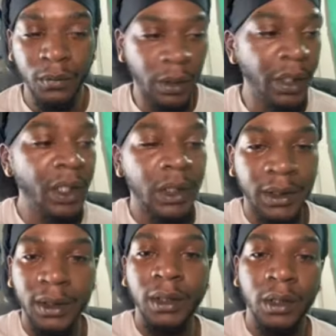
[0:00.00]

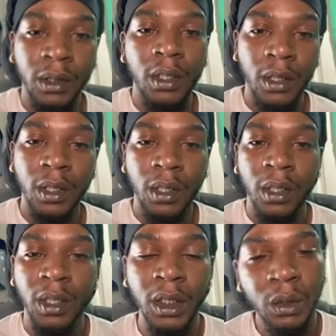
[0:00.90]
This
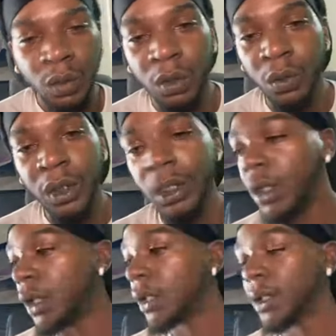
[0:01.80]
is what we need
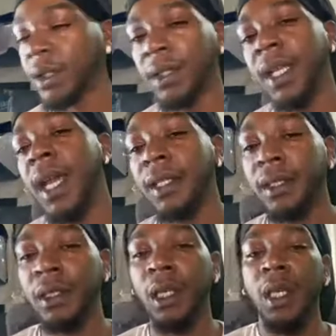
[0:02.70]
as a society.
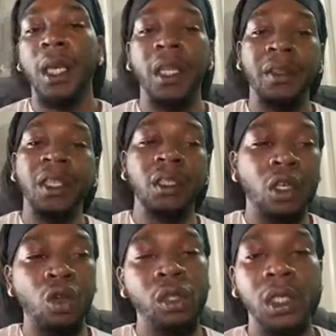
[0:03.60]
And this
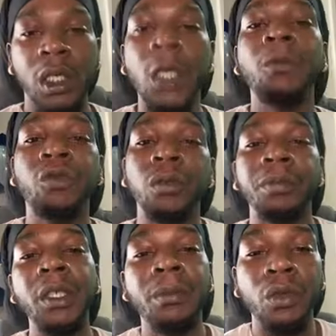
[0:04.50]
only comes from
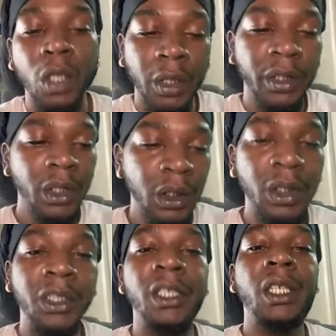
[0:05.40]
people that
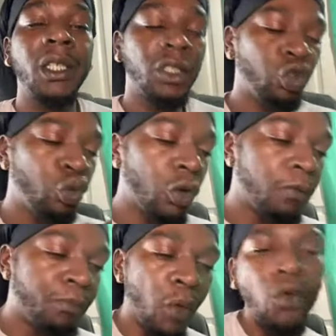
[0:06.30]
understand that you were
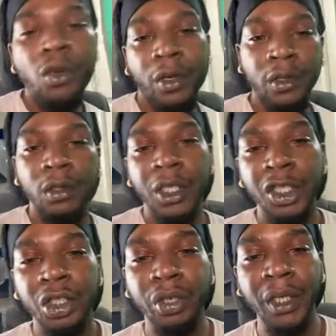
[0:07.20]
born
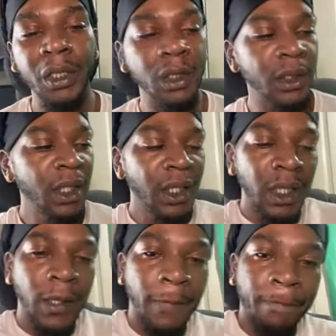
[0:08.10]
in greatness.
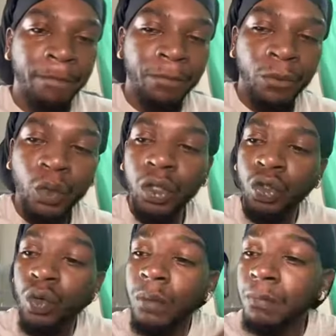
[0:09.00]
Well,
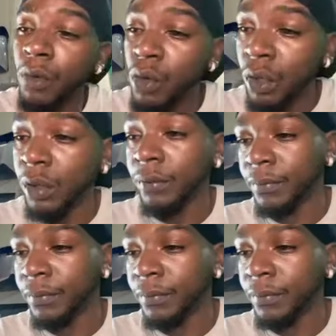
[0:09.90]
you were born.